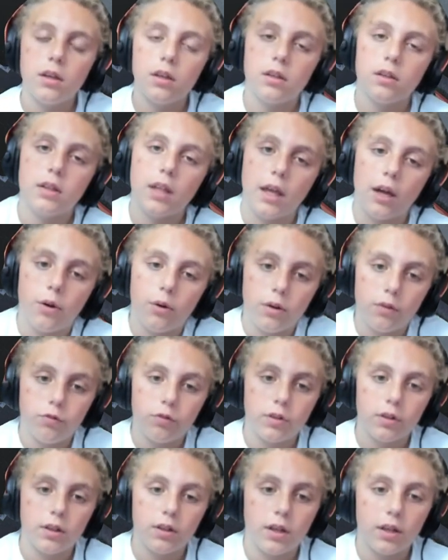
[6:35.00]
Now,
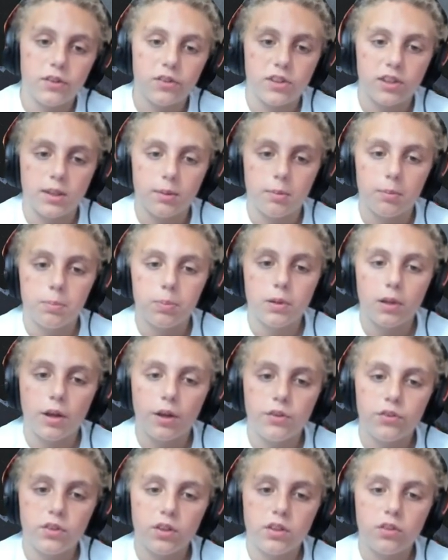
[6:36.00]
as the name
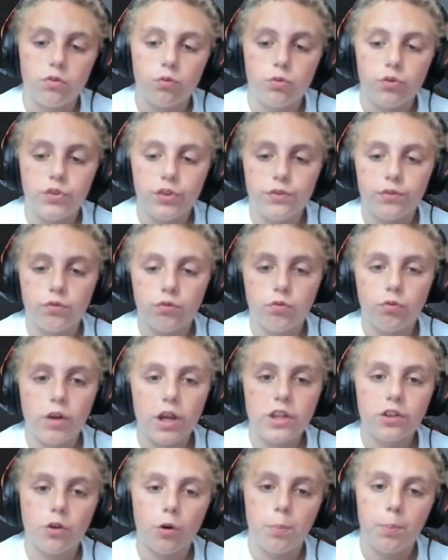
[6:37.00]
implies, it receives
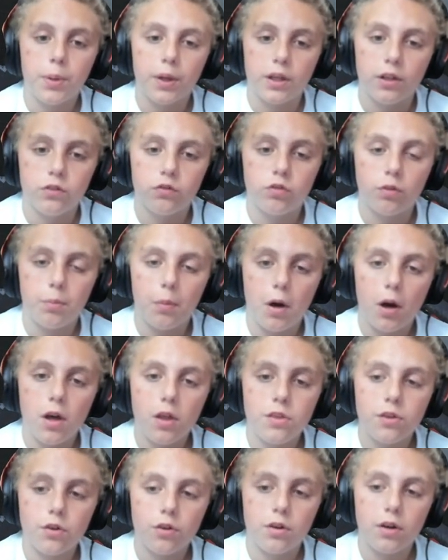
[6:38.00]
radar pings from
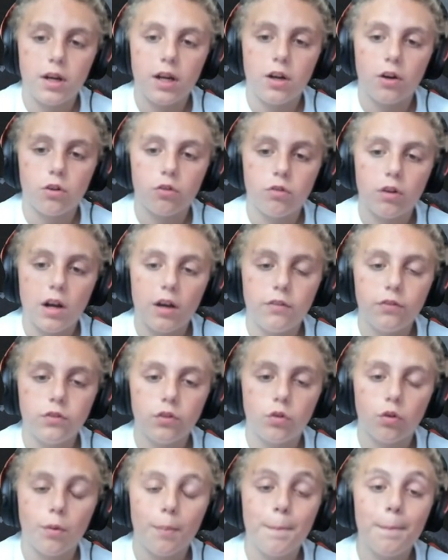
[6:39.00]
other aircraft
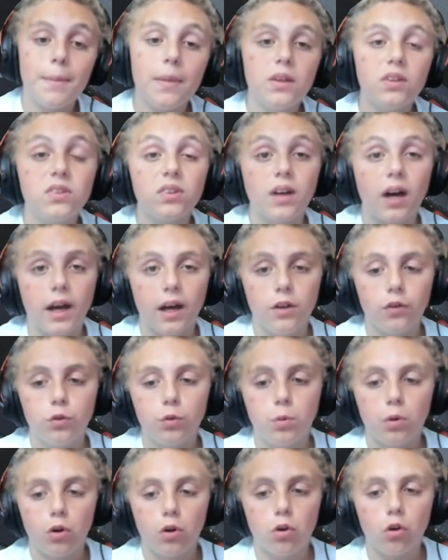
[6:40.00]
or missiles
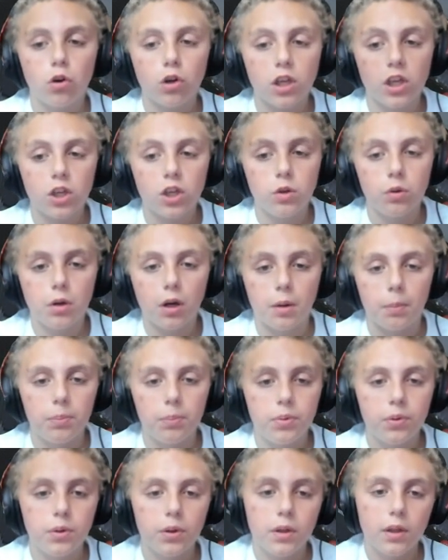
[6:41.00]
who are locking you
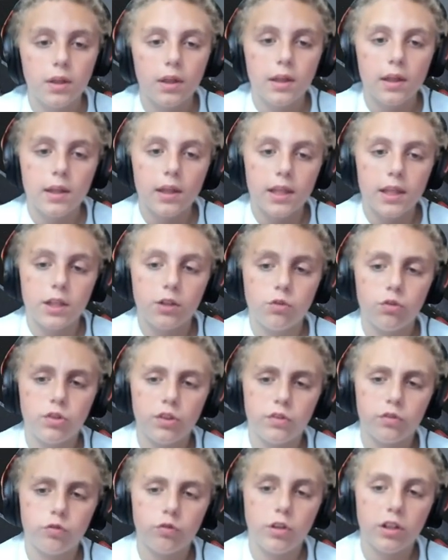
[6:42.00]
up. It
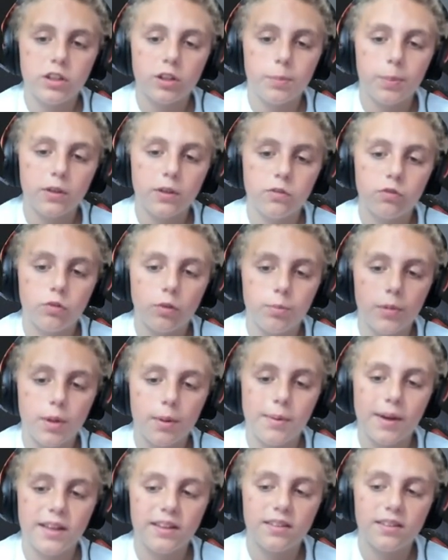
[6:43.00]
receives radar pings from
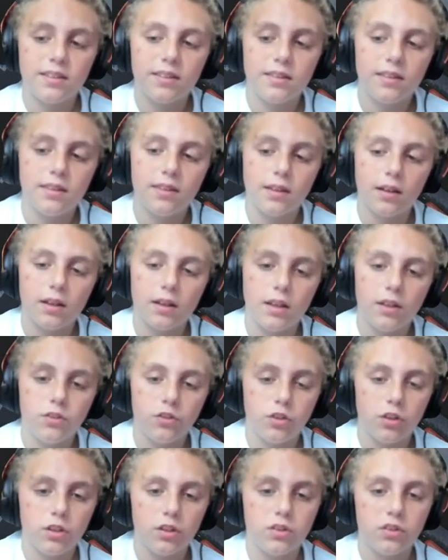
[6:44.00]
them, and
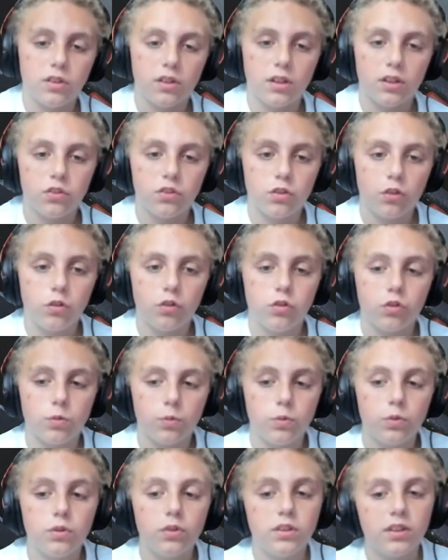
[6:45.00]

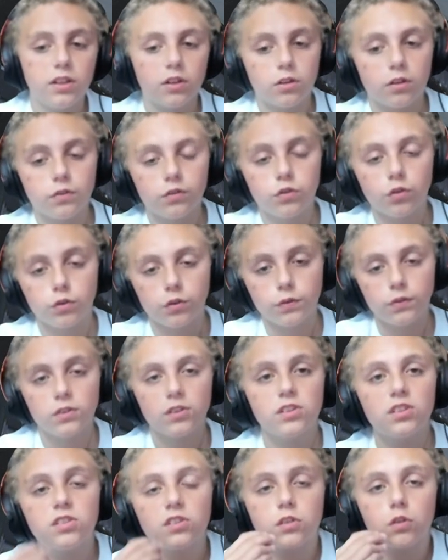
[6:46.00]
the aircraft sort
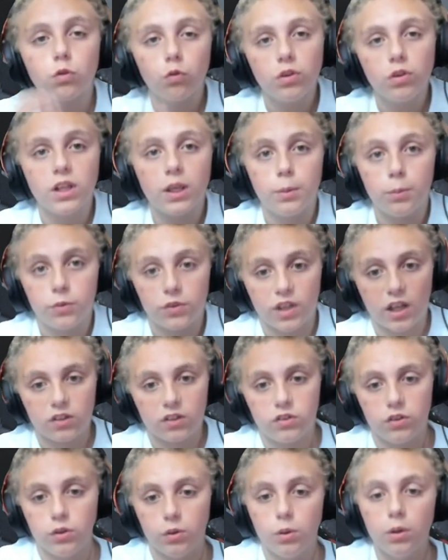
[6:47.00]
of screams
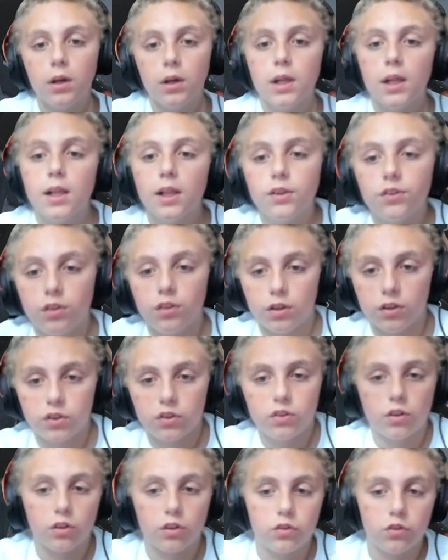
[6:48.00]
at you to
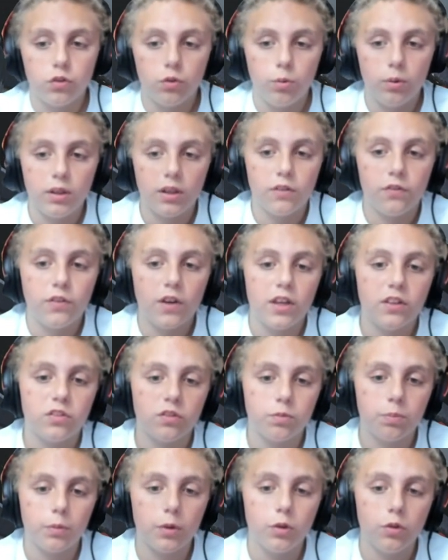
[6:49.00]
start doing
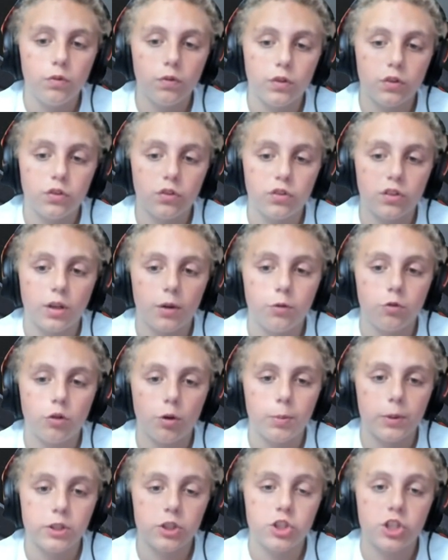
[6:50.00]
evasive maneuvers, to start
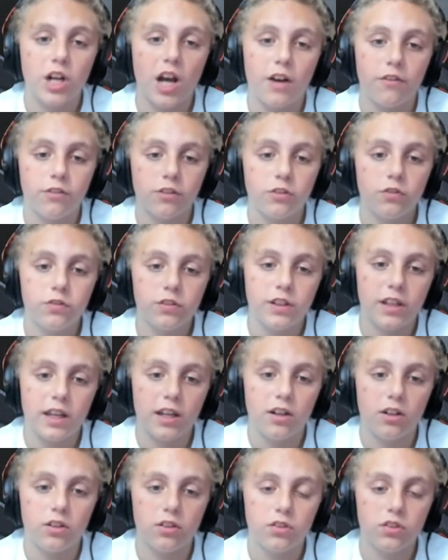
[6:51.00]
dropping chaff and
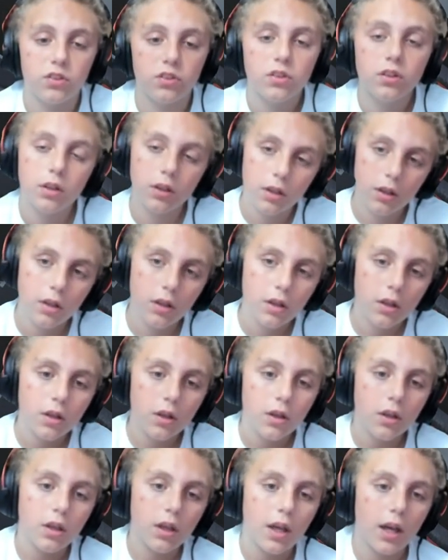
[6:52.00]
flares,
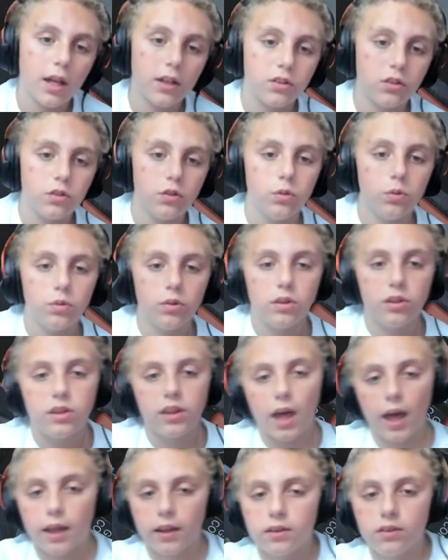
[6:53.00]
and to do
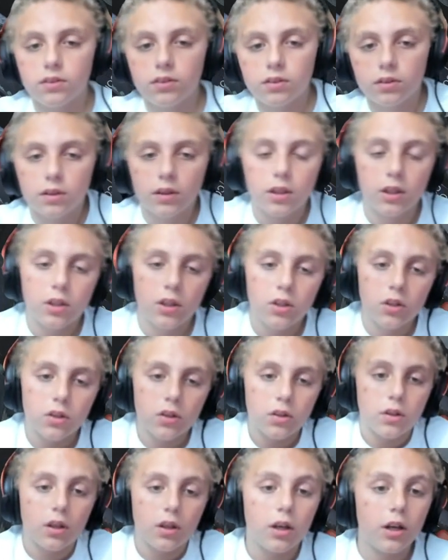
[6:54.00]
that.
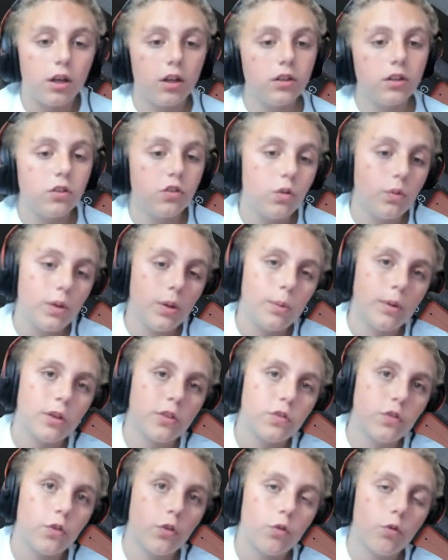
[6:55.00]
This only
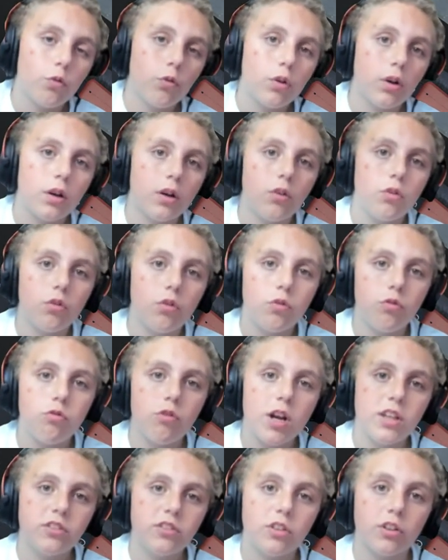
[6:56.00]
works for
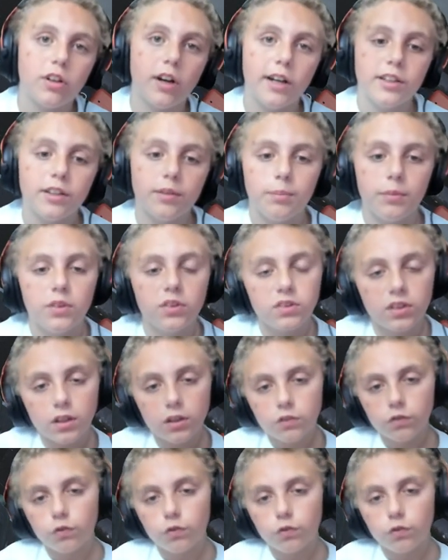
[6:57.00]
radar guided missiles.